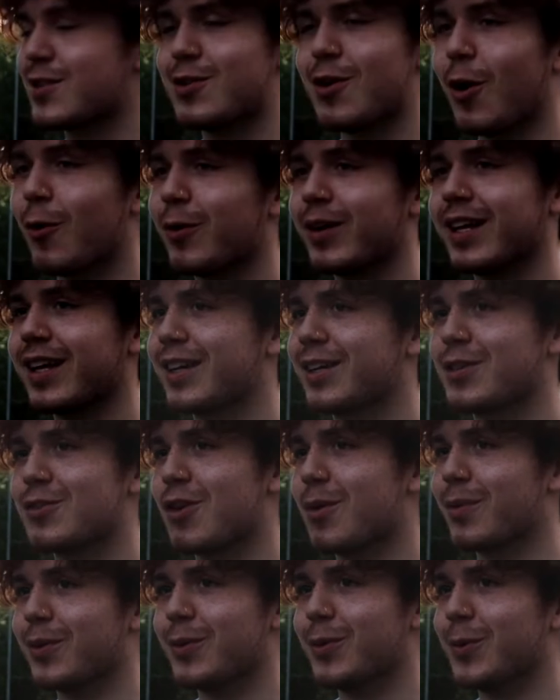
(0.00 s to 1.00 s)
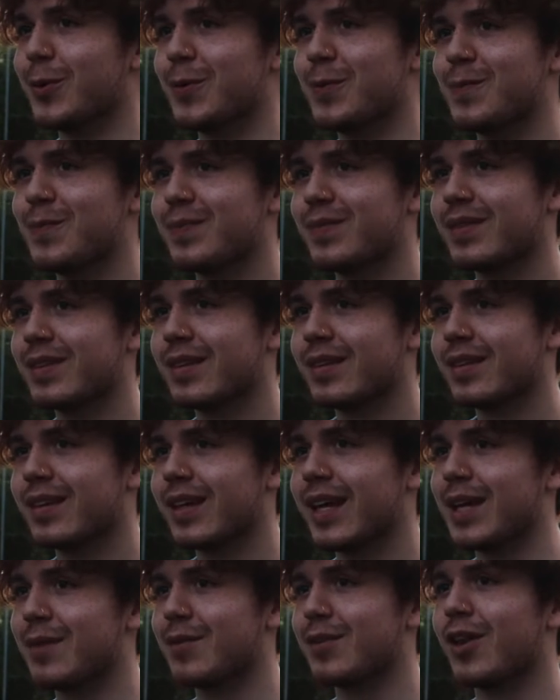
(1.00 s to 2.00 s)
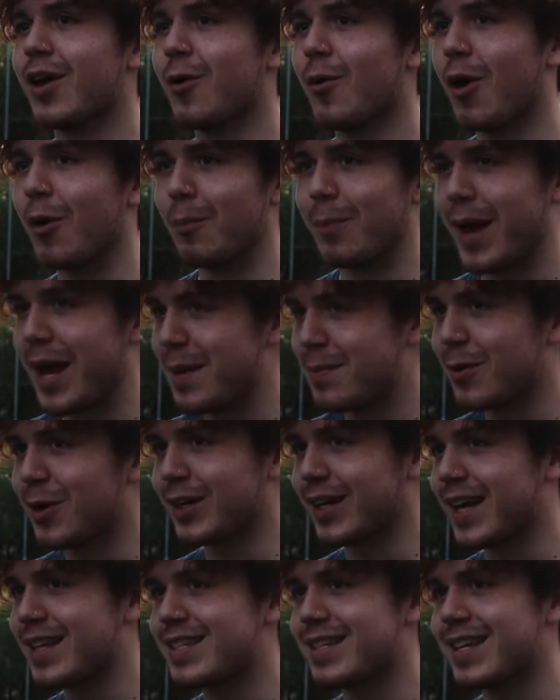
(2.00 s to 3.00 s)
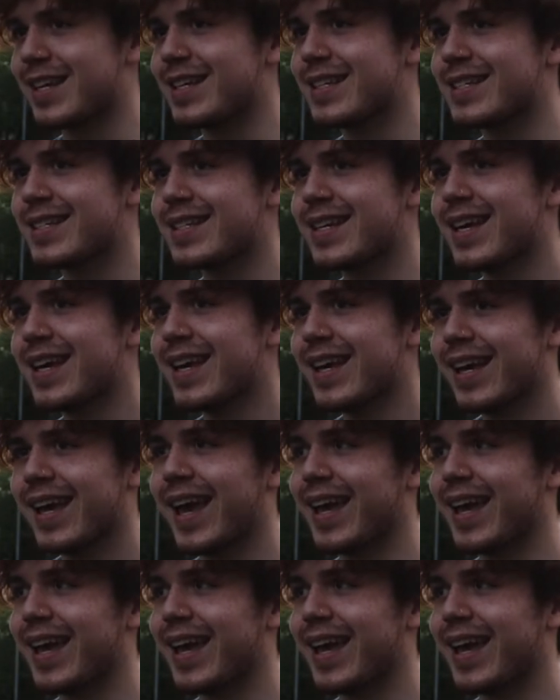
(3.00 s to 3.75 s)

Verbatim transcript: It's not really like a job at all even though on paper I guess it is,